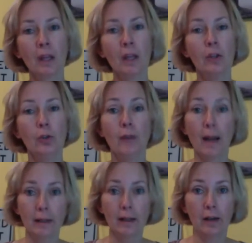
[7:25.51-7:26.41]
you
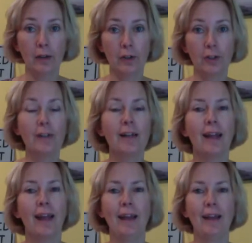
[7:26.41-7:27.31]
find an editor
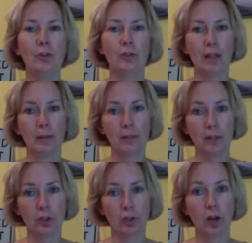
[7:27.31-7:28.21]
and you send them a
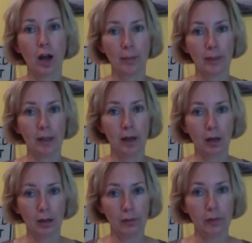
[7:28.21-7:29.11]
digital copy
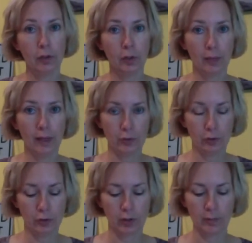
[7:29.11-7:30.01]
of your
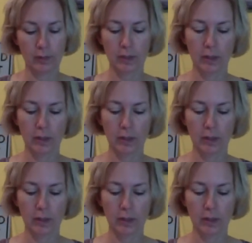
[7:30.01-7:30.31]
manuscript.